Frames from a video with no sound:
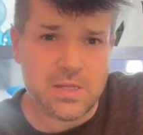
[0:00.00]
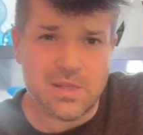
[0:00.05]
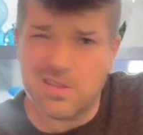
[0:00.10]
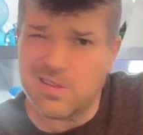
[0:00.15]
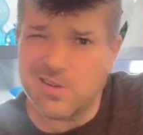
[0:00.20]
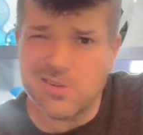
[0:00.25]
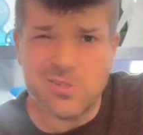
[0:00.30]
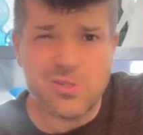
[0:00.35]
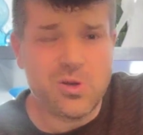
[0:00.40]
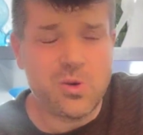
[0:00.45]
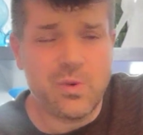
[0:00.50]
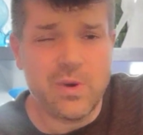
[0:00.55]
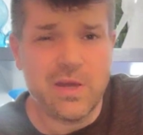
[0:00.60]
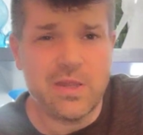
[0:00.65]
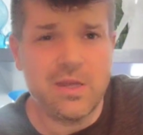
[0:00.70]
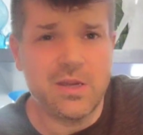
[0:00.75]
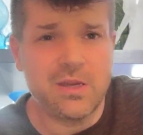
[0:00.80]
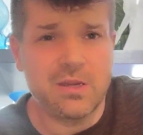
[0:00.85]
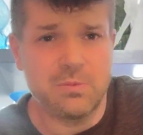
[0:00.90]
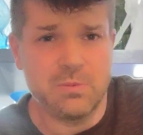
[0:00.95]
there's no way they
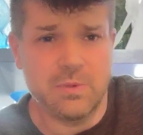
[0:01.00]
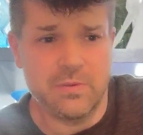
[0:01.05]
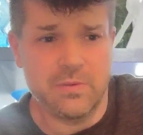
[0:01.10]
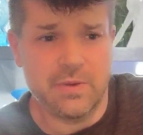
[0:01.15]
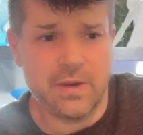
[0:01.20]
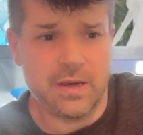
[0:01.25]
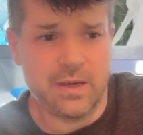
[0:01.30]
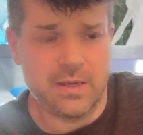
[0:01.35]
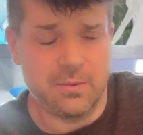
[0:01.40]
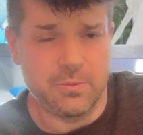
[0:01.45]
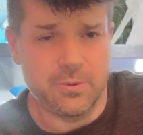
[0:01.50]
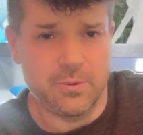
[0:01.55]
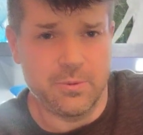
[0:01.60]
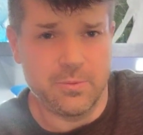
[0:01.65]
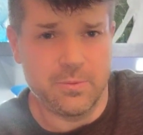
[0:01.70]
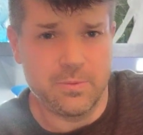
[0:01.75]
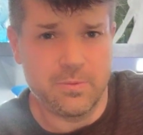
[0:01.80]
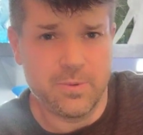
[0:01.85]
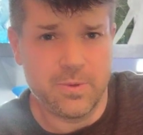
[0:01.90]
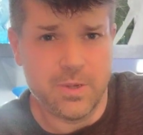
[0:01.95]
could be valuable.
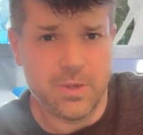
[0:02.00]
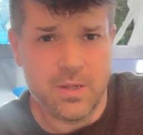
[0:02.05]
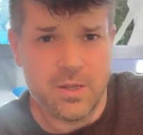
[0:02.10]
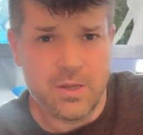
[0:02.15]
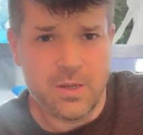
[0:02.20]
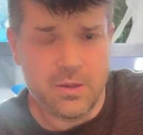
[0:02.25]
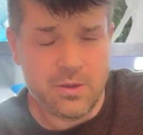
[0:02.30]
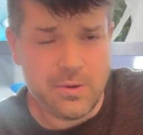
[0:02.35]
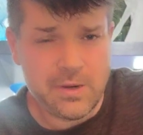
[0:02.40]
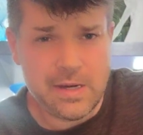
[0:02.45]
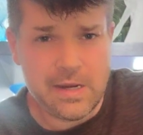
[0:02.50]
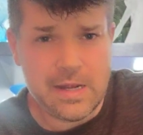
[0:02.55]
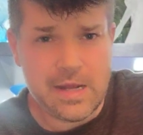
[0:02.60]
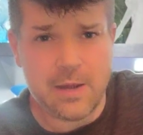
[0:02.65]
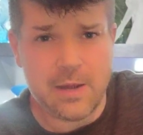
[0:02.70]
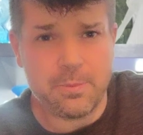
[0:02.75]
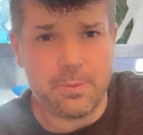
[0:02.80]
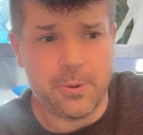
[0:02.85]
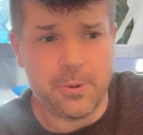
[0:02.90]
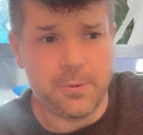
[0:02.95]
They're in
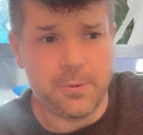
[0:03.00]
copper.